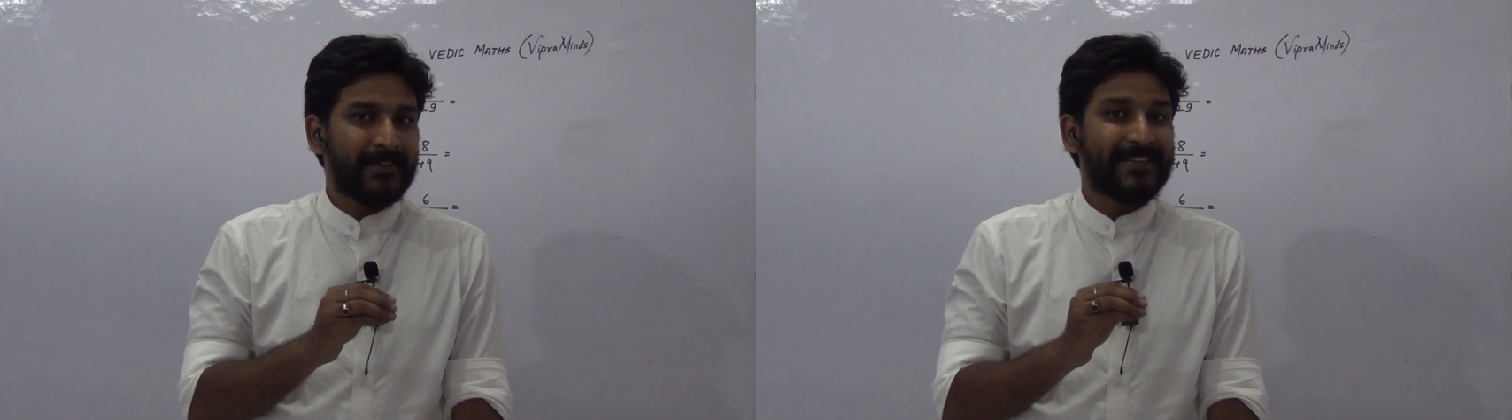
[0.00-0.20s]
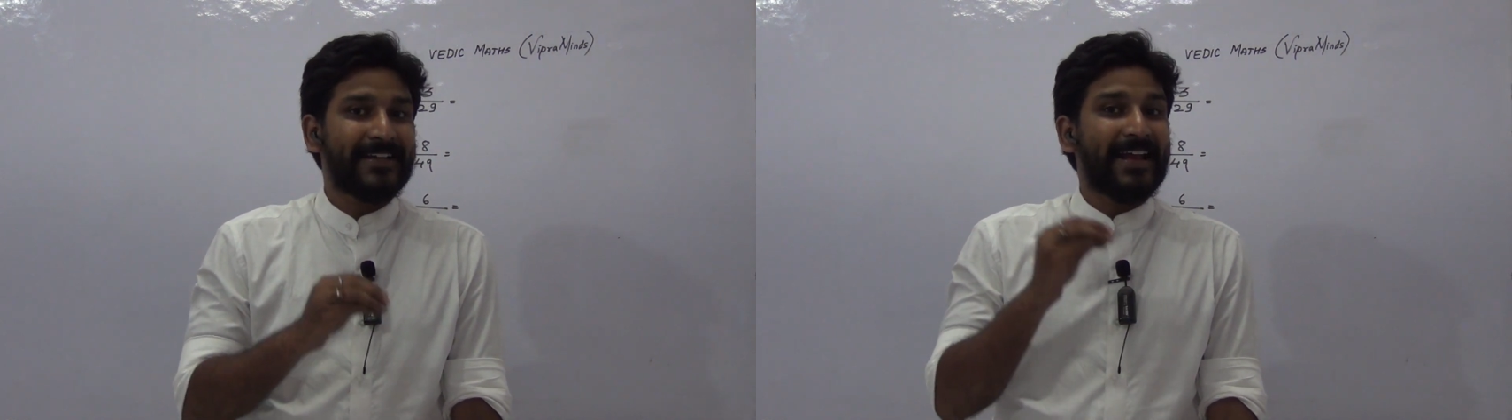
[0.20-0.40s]

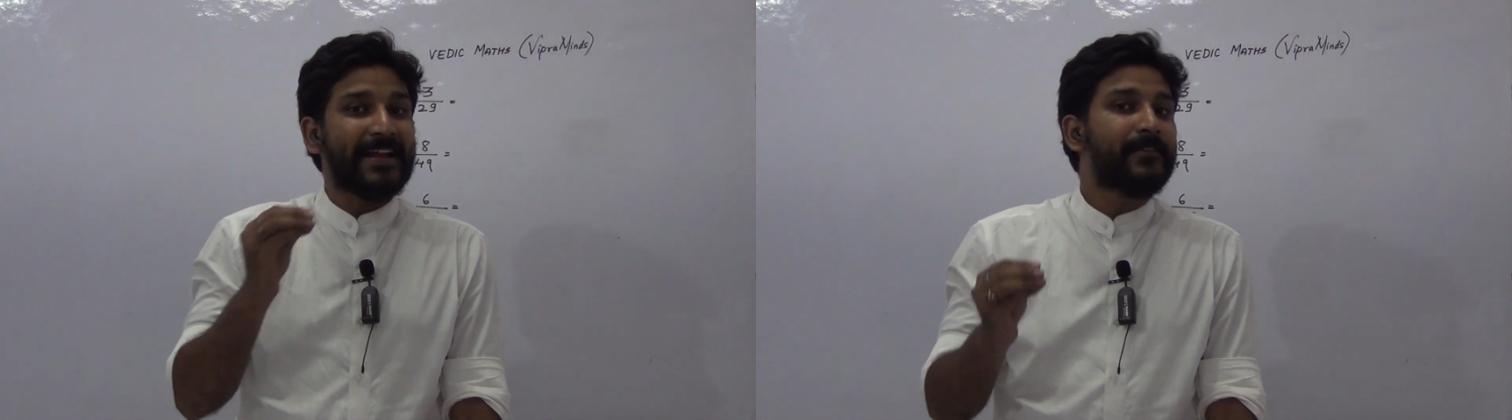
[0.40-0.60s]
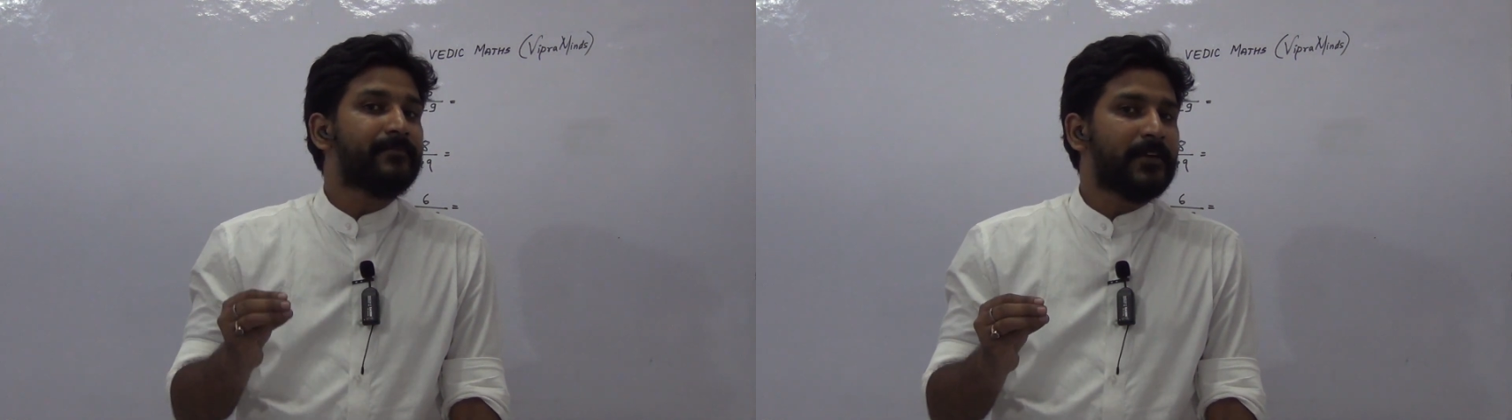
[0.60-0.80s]
that
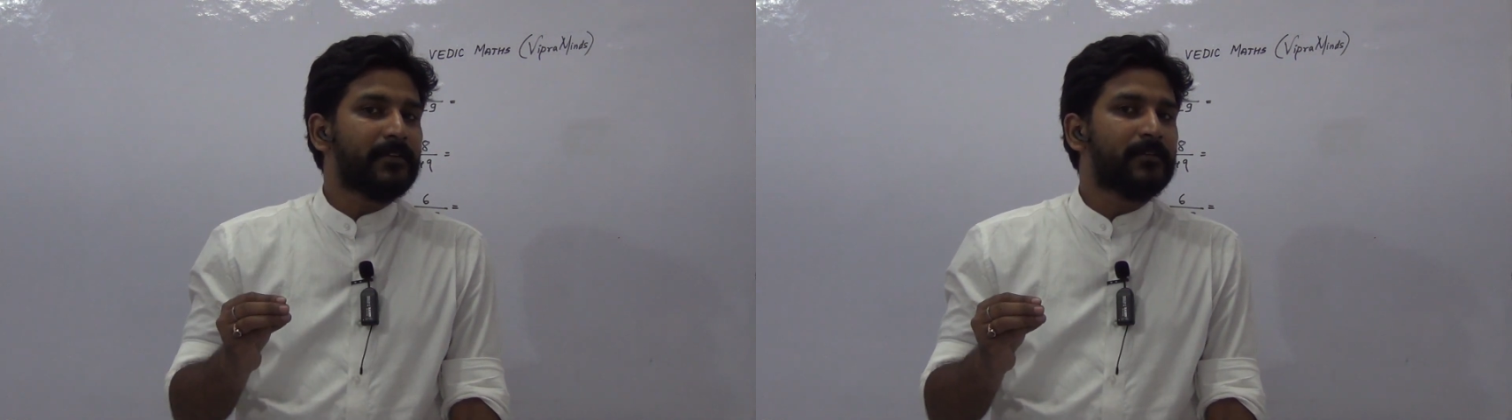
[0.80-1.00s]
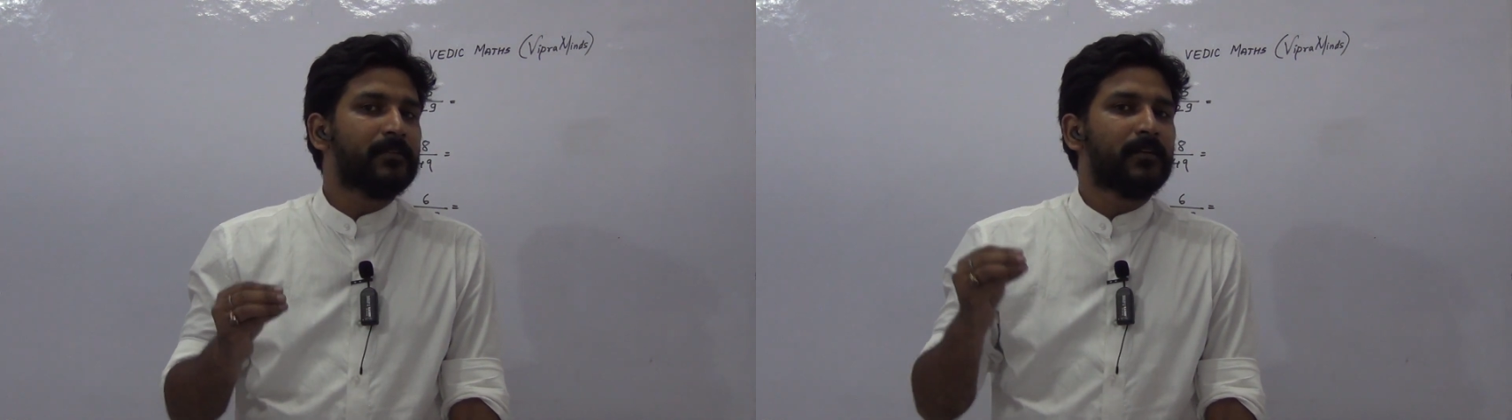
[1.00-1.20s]
end
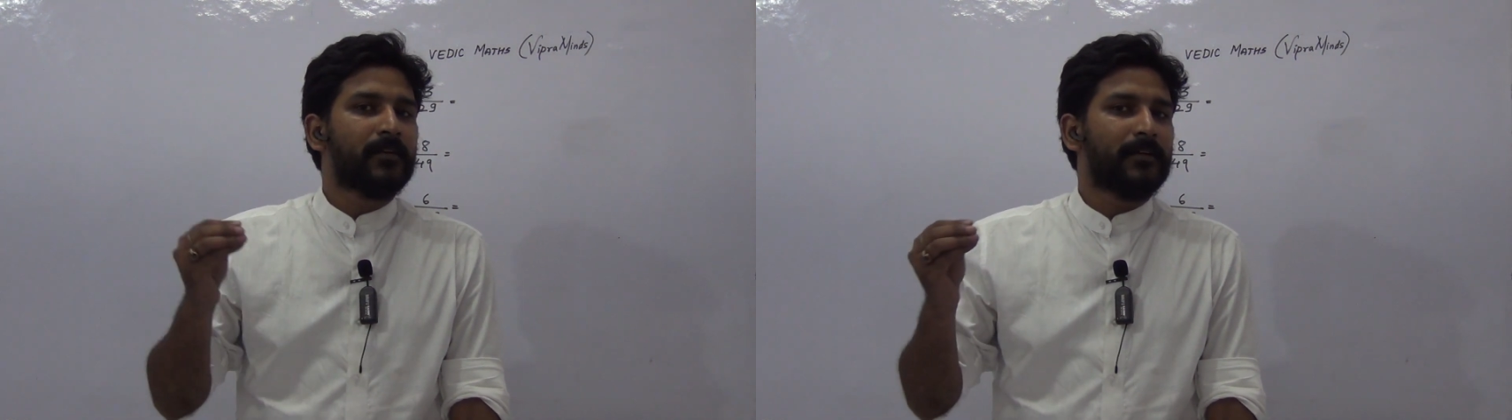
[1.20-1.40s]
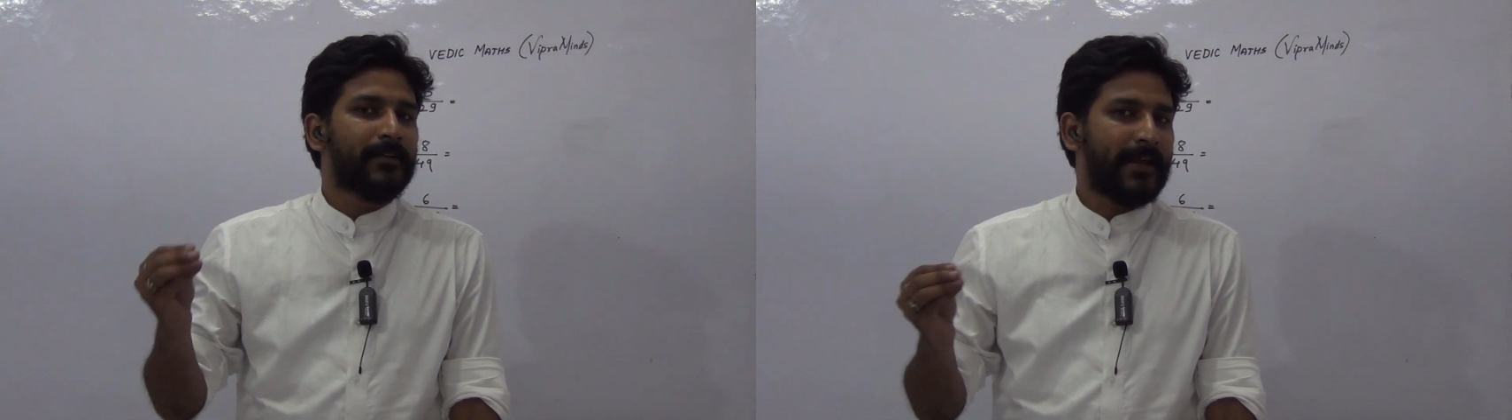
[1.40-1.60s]
with
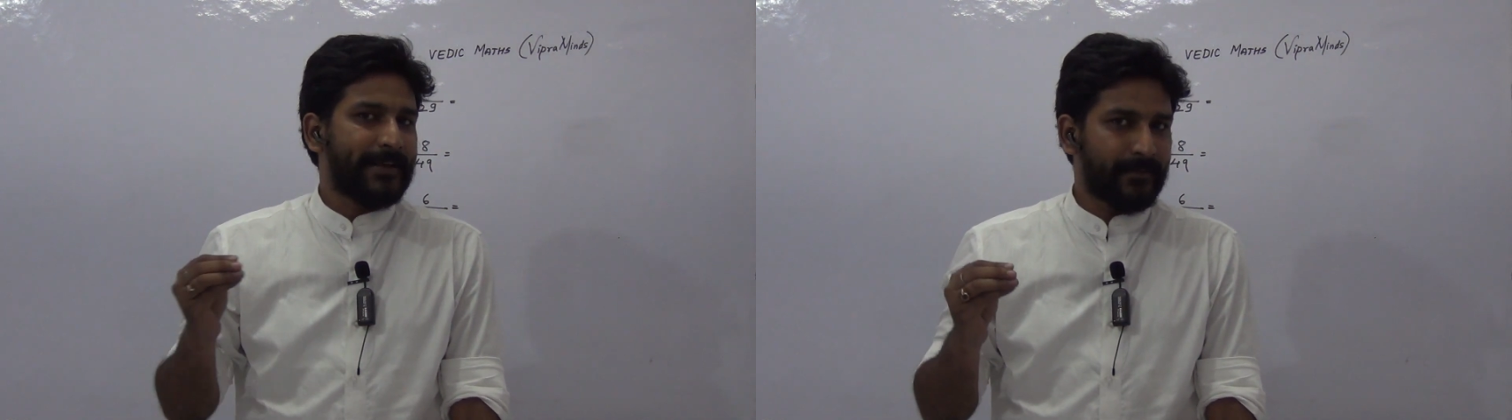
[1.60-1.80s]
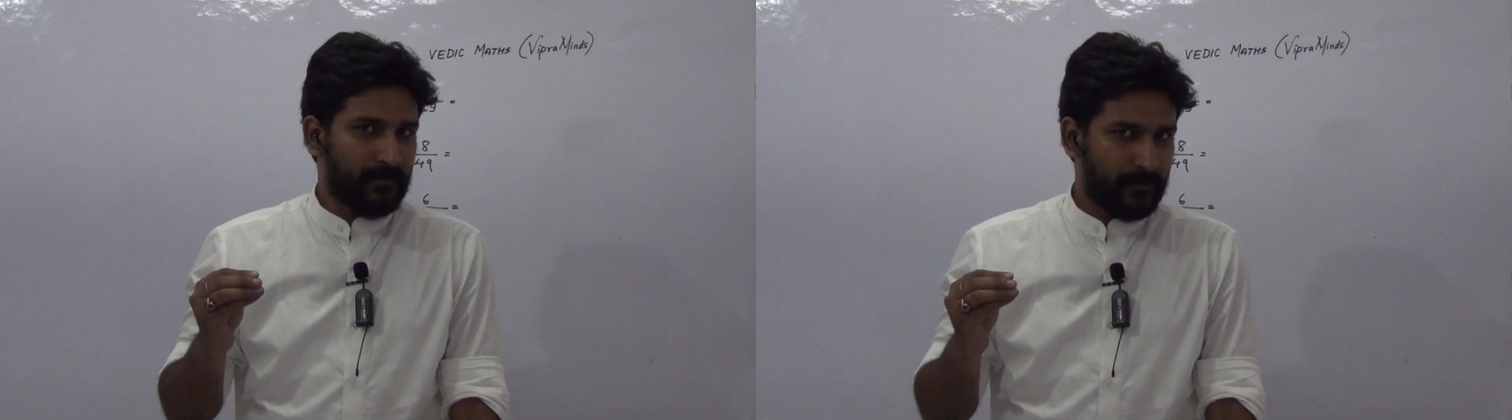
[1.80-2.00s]

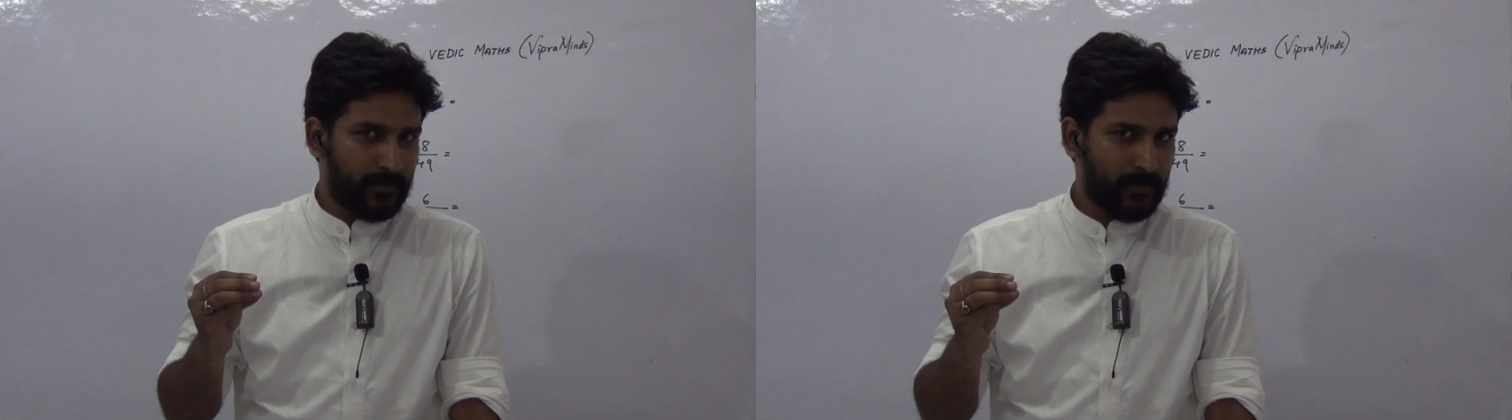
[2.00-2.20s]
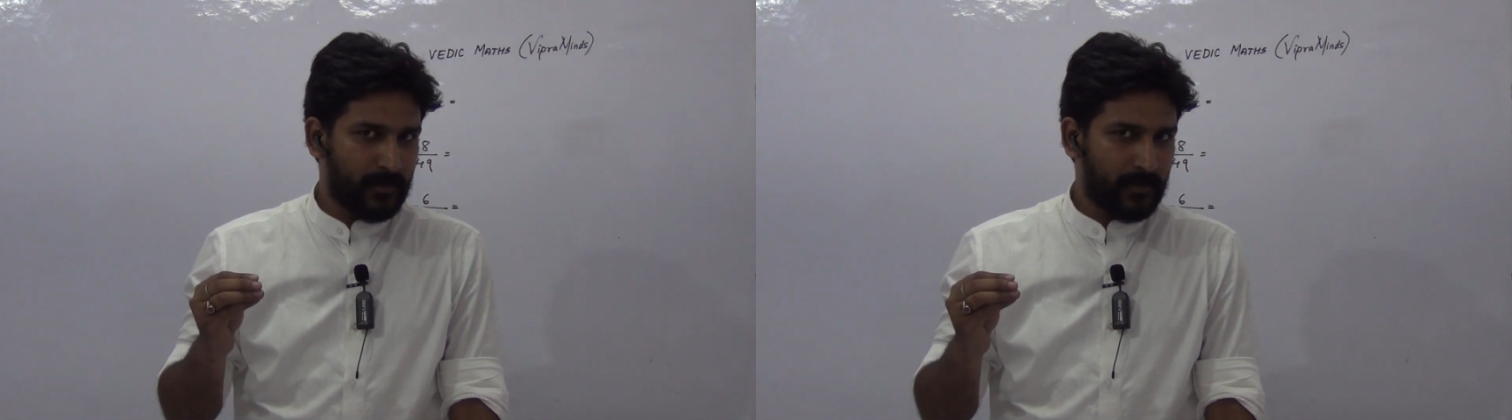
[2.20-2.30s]
9.